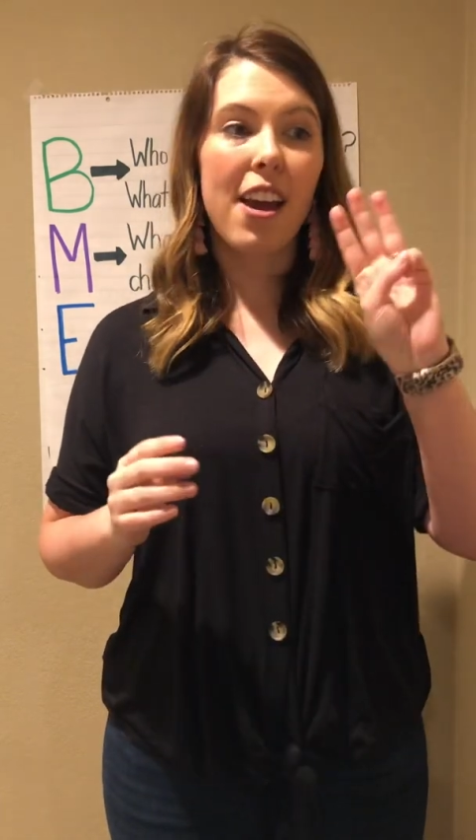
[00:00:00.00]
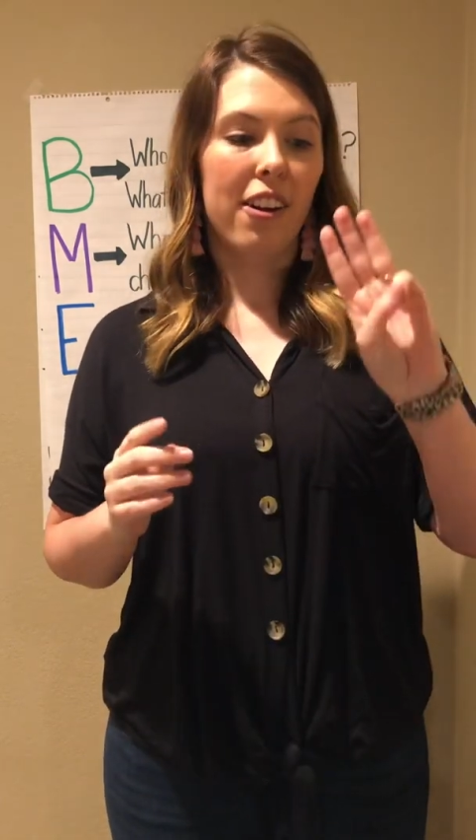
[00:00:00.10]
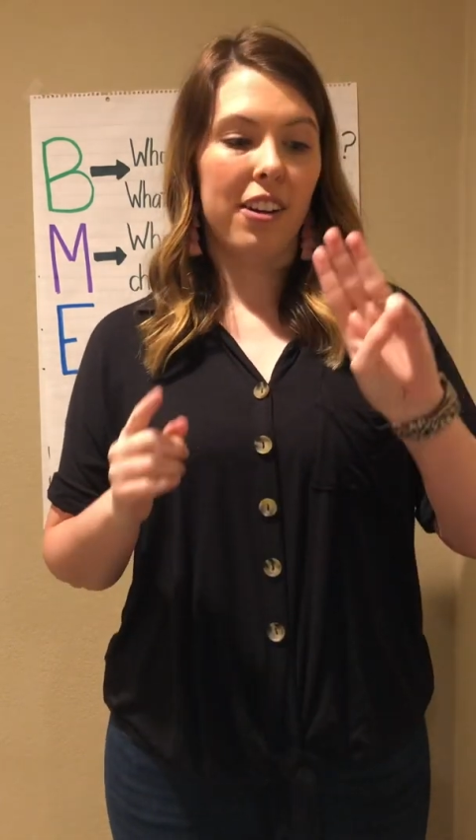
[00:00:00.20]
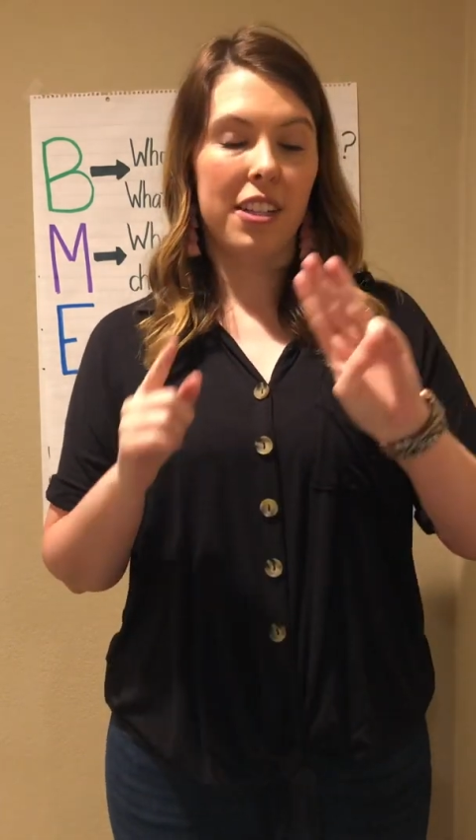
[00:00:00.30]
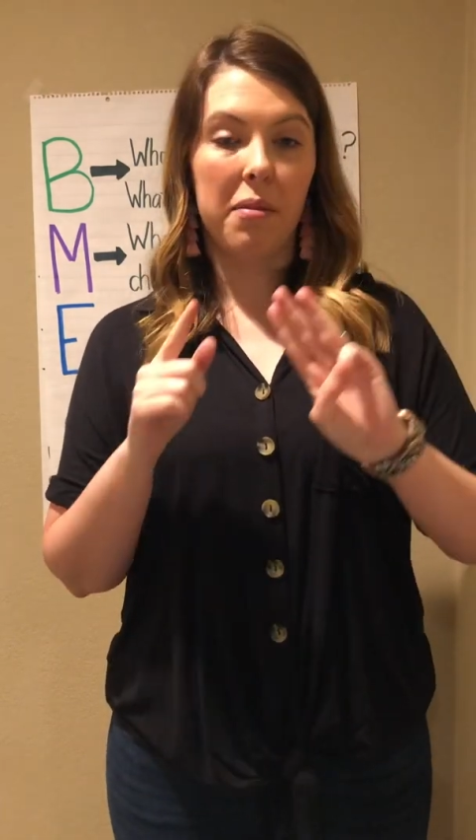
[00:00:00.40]

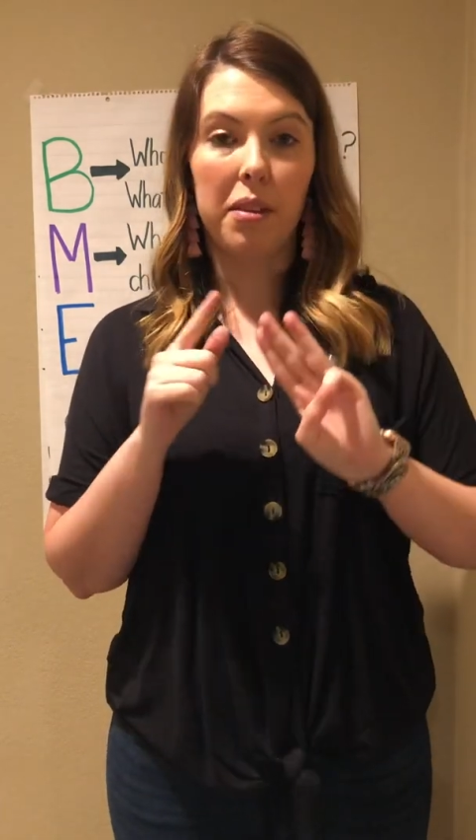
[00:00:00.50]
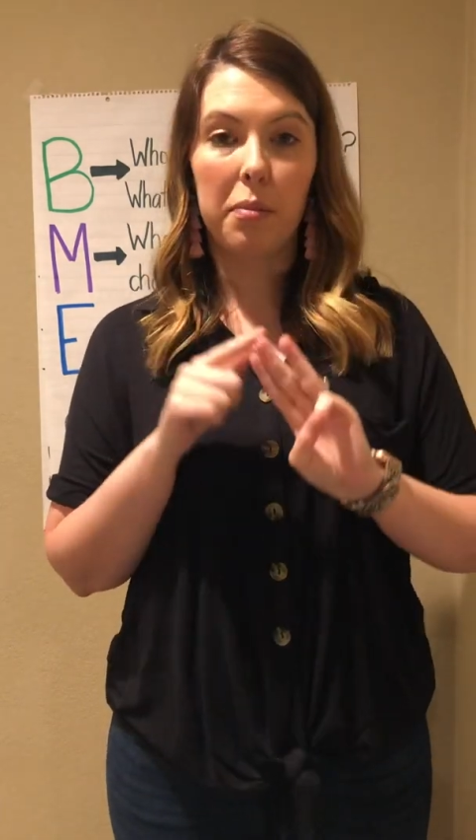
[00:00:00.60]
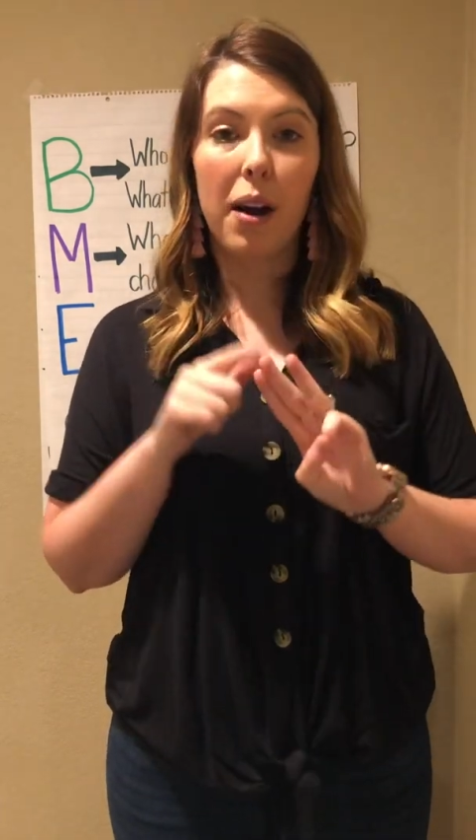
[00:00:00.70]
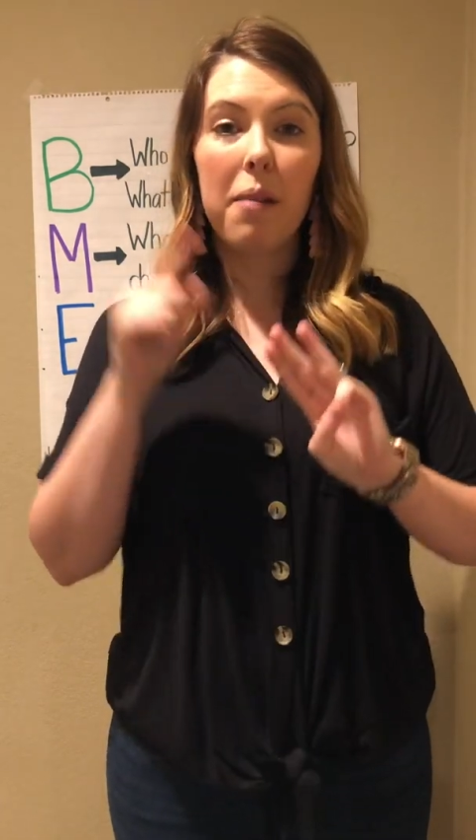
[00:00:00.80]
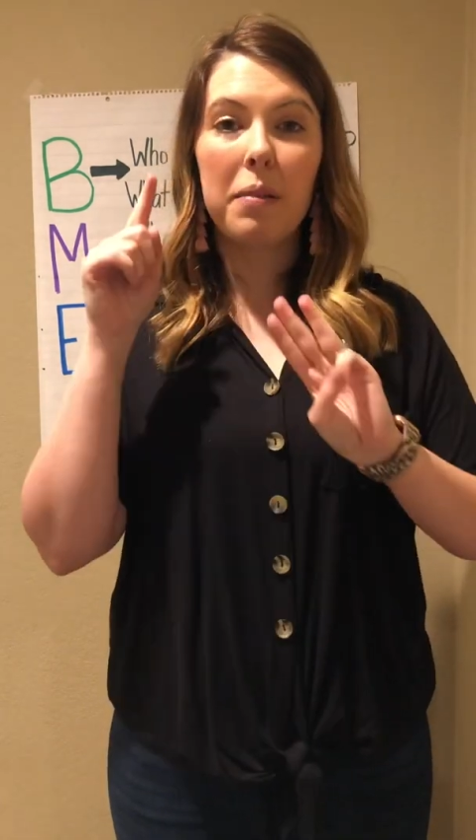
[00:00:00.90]
you're gonna tell me the
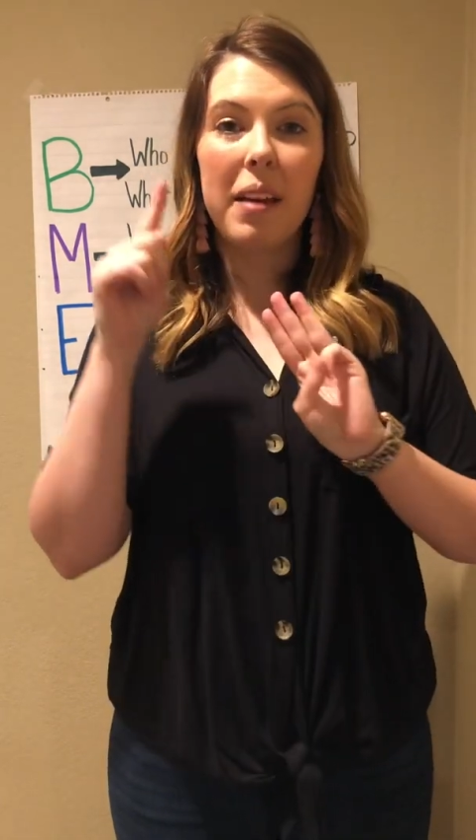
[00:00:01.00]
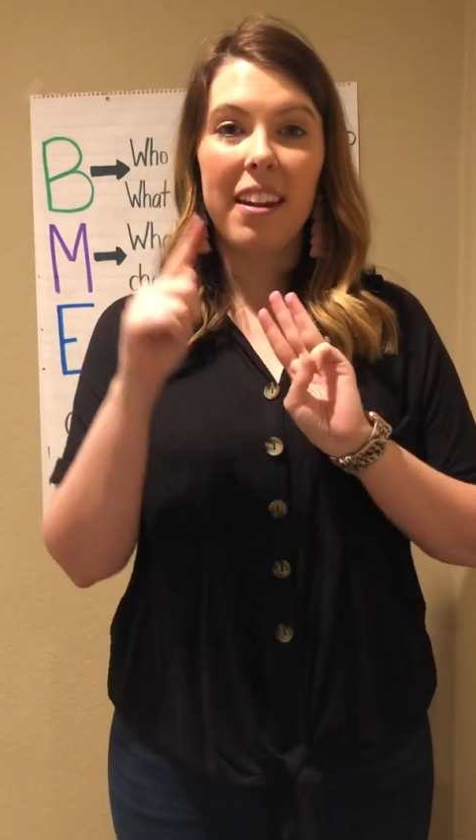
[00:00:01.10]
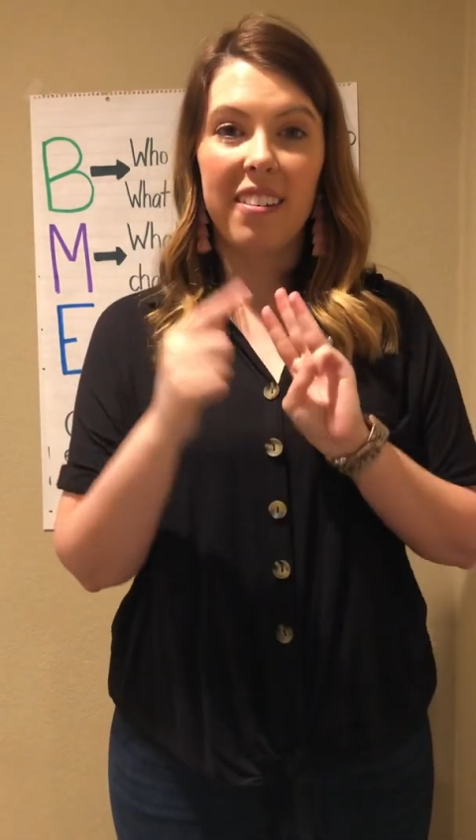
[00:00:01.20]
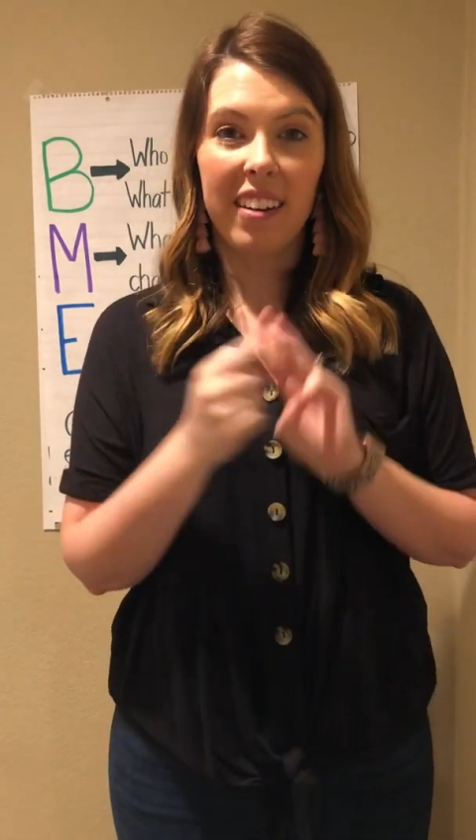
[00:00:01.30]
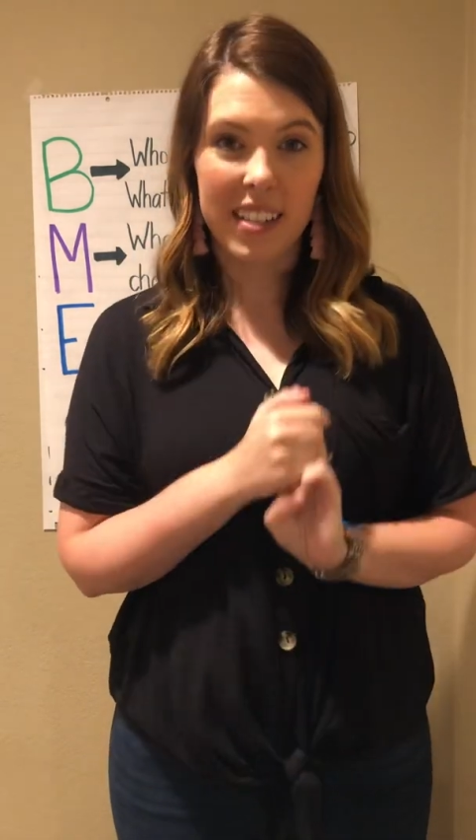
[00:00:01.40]
problem,
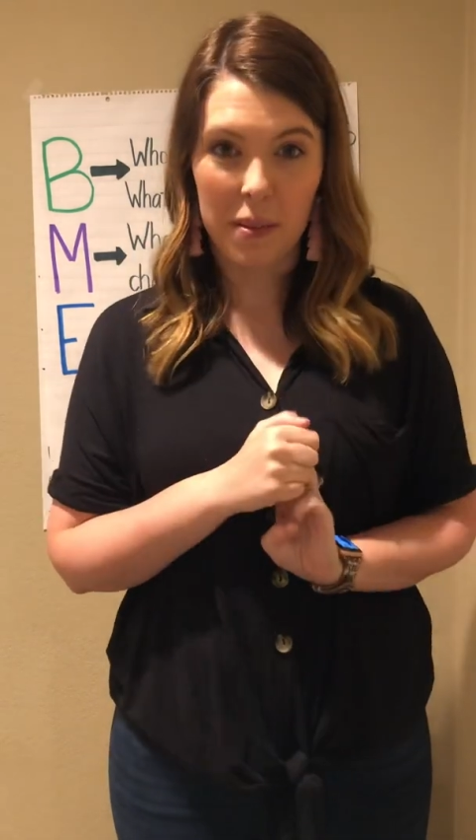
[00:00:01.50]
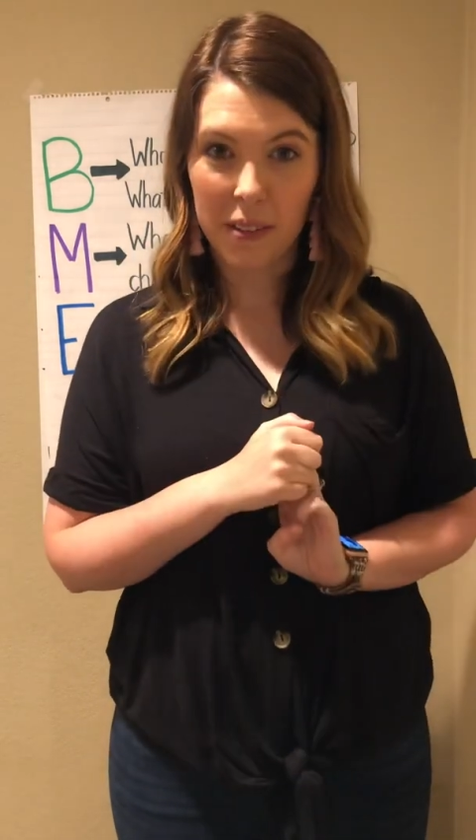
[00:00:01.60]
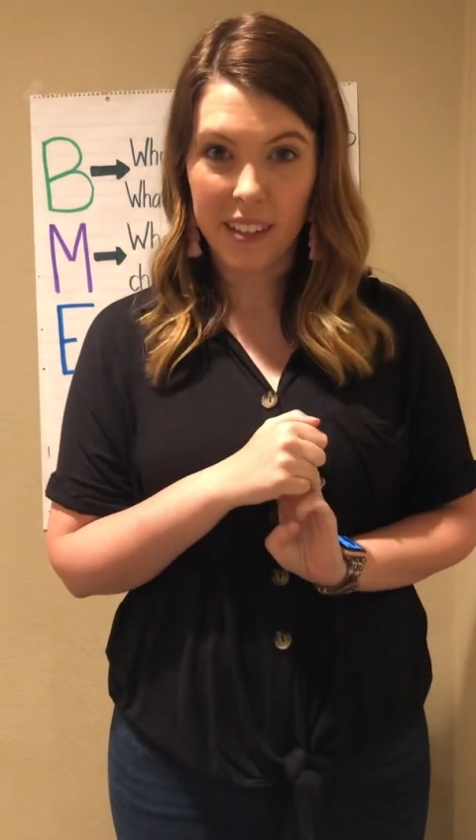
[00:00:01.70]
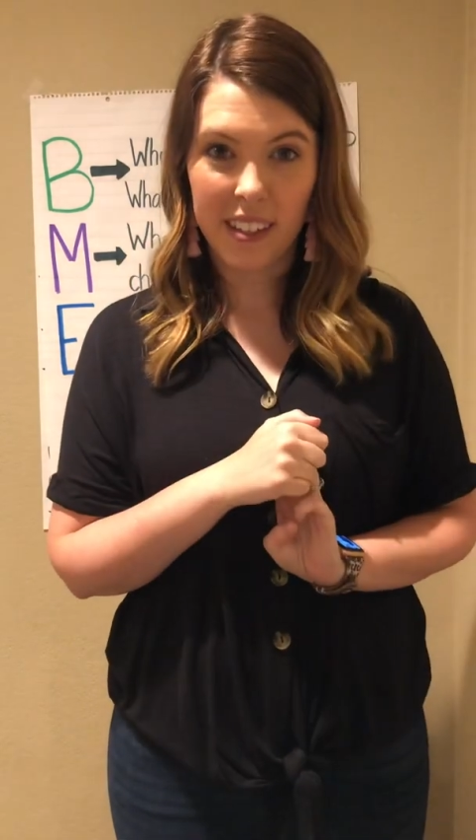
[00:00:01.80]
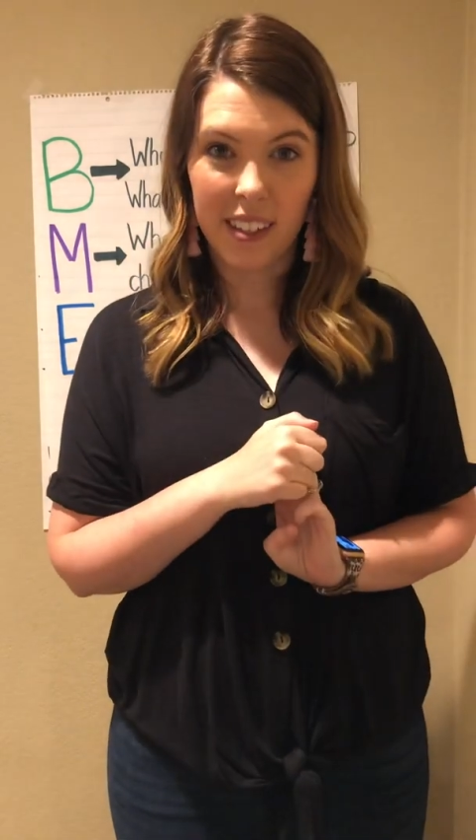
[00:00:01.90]
and you're gonna tell
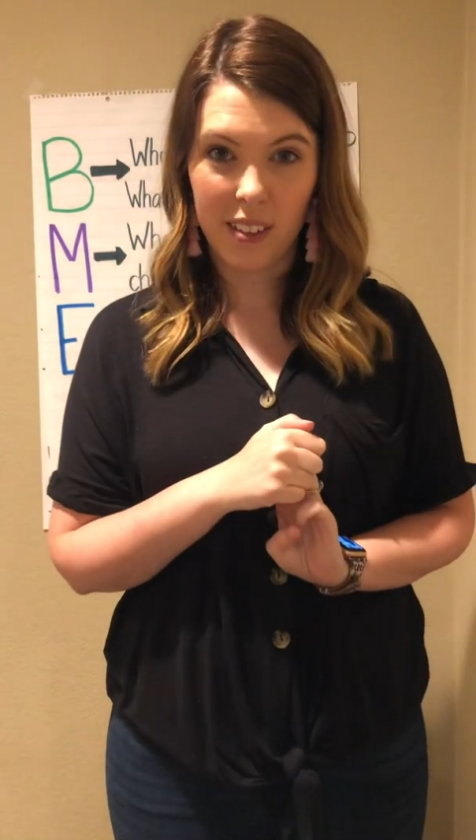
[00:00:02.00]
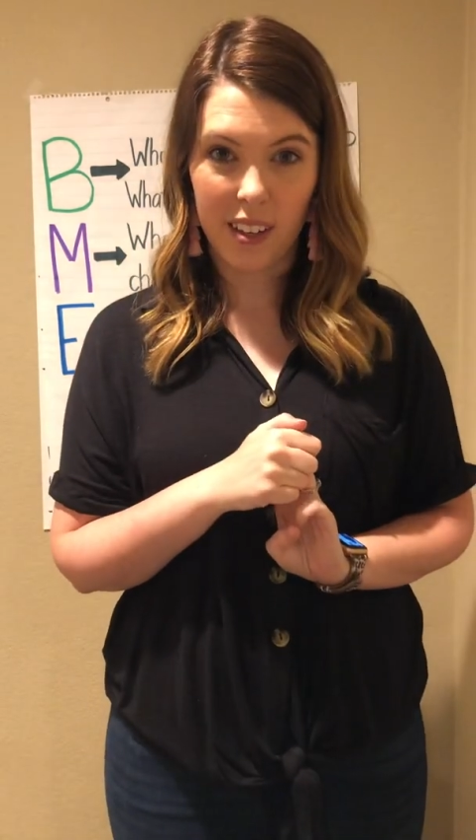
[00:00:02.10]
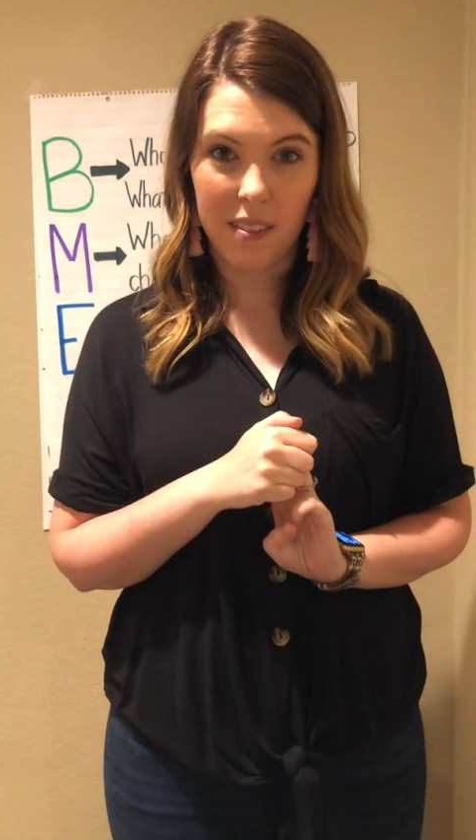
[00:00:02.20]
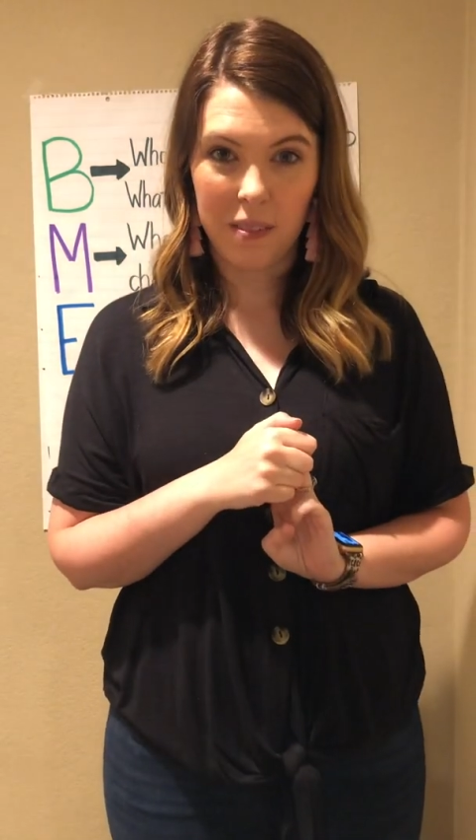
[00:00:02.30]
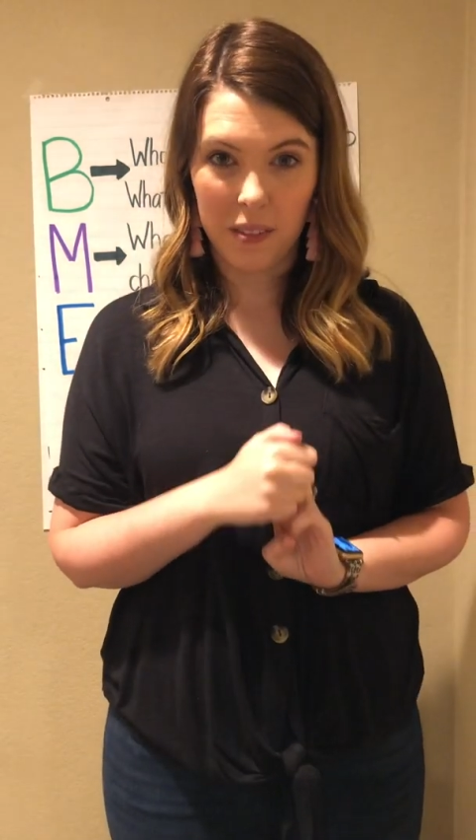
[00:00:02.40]
me the solution.